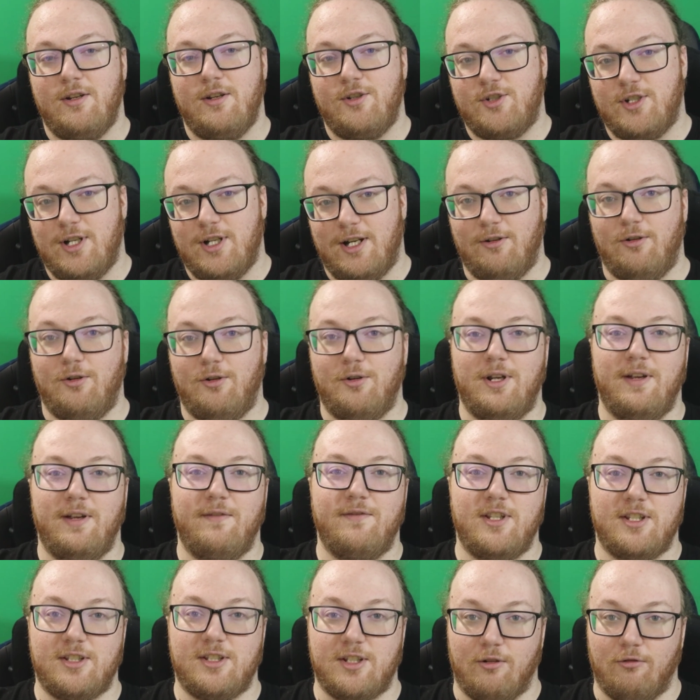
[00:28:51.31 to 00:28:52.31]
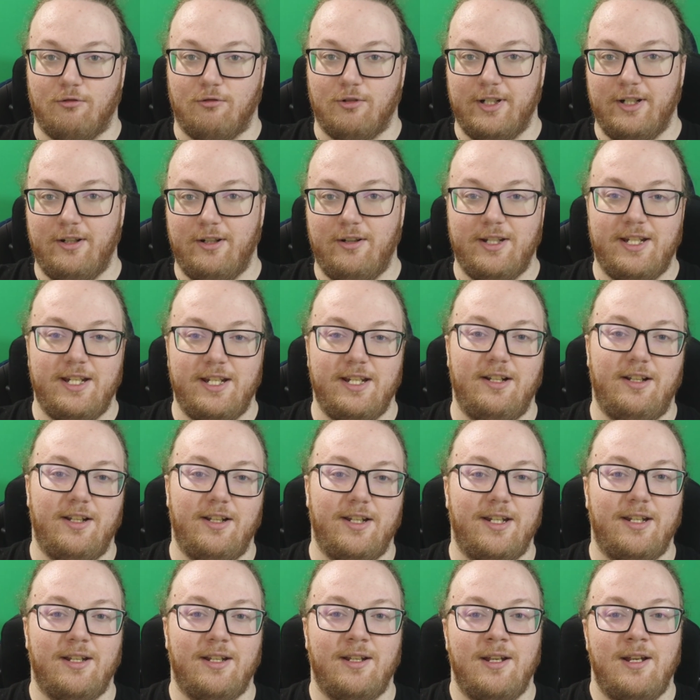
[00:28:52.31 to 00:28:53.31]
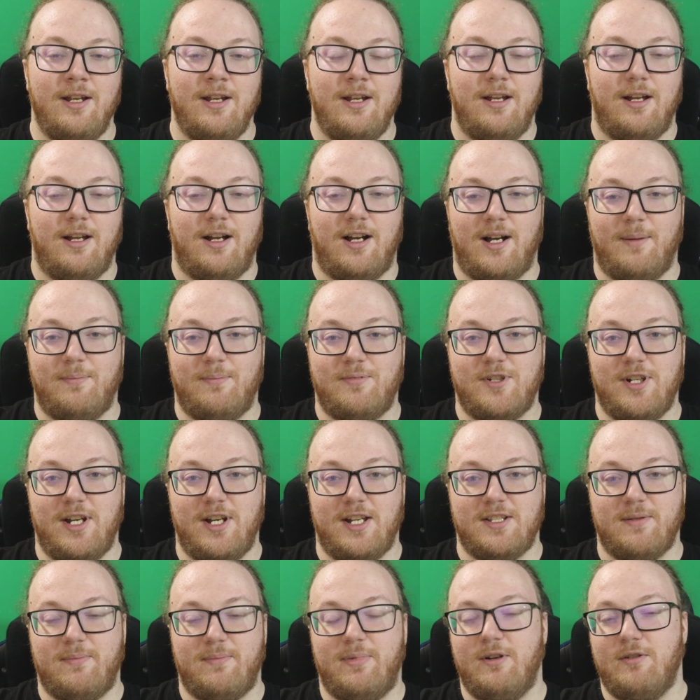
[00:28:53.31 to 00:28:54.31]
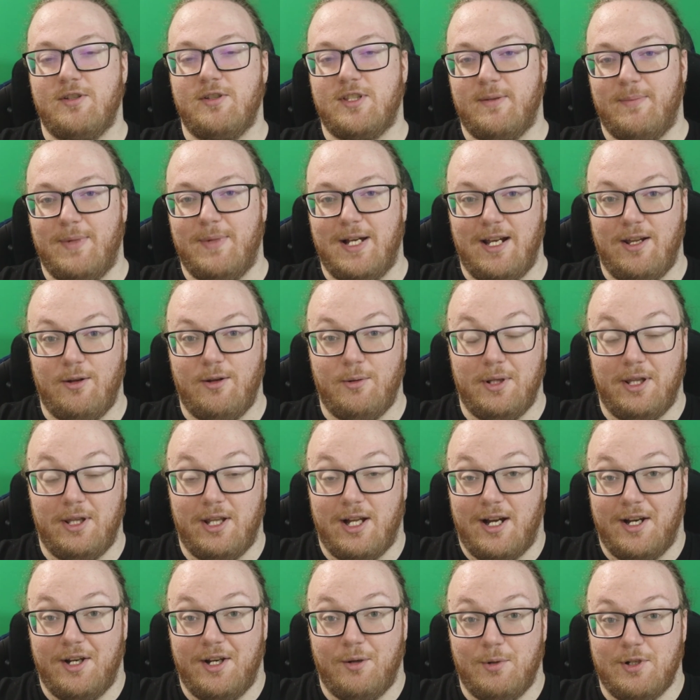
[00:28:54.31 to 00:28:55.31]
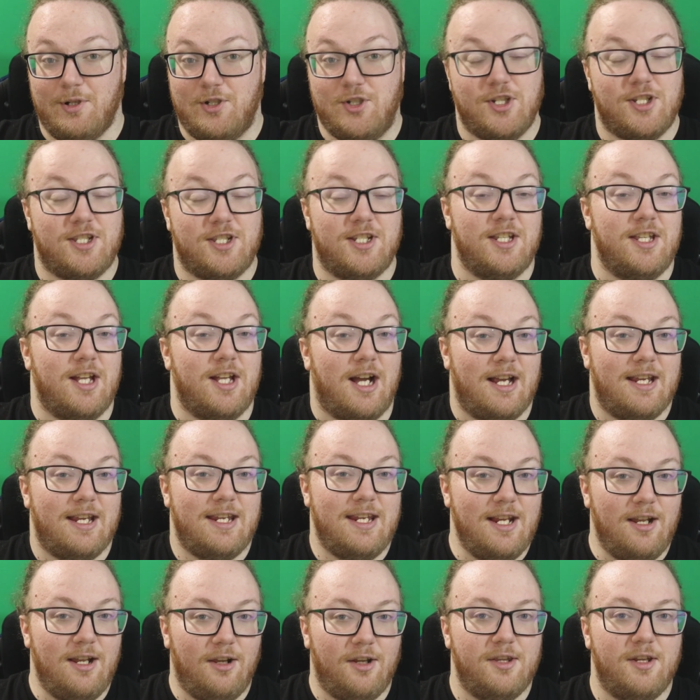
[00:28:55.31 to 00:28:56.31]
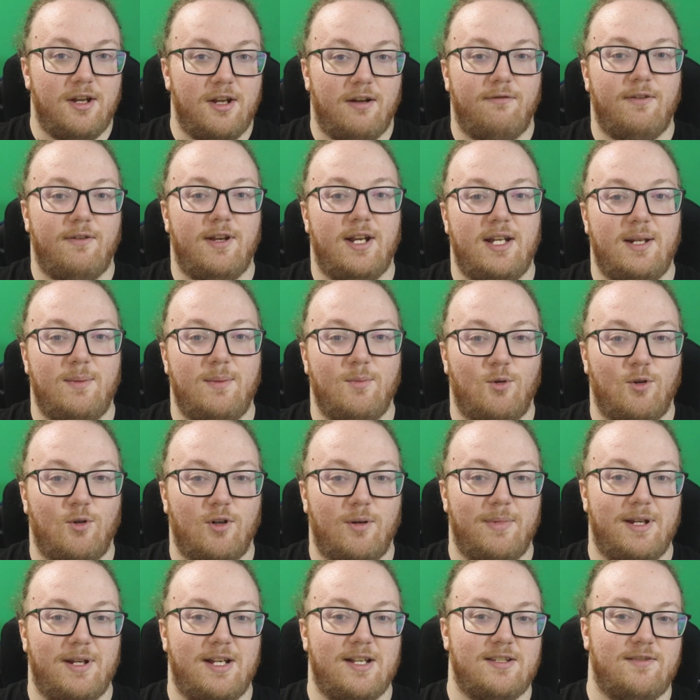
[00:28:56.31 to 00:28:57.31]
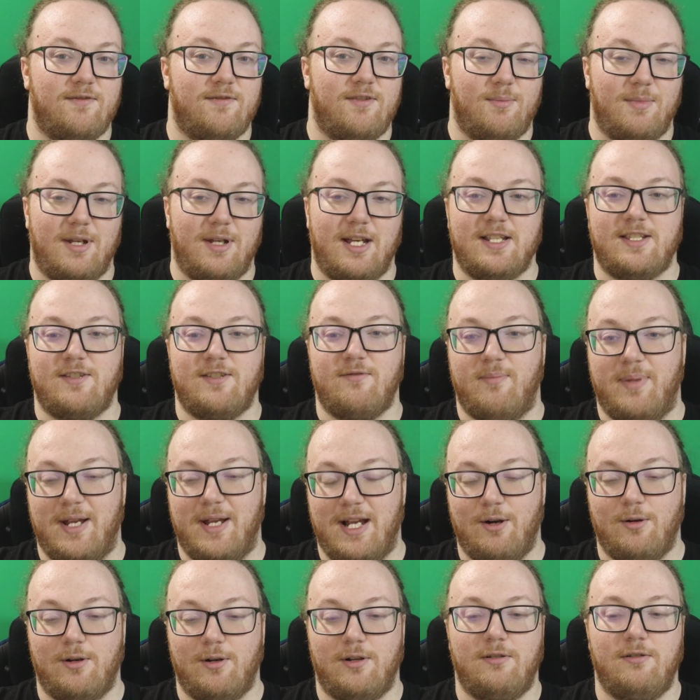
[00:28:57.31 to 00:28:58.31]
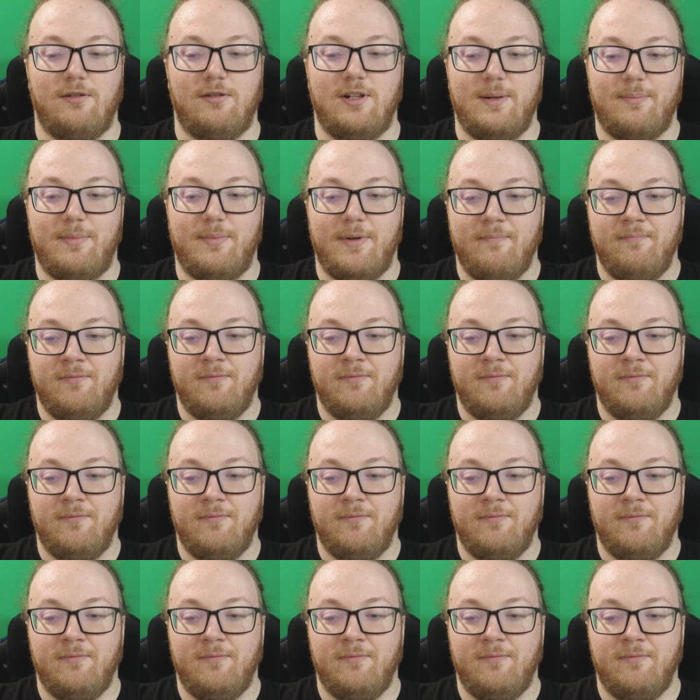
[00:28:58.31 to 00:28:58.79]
Cheryl gives us a real healing option as opposed to Mallow and Lana, which just did not heal enough anymore because of the massive power creep.